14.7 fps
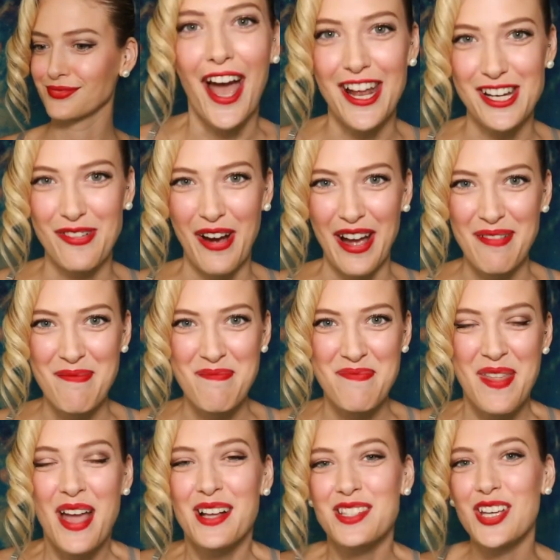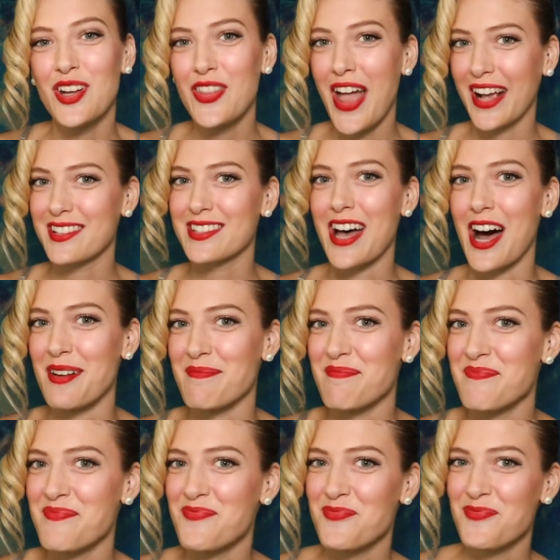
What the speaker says: Anyway, till next time,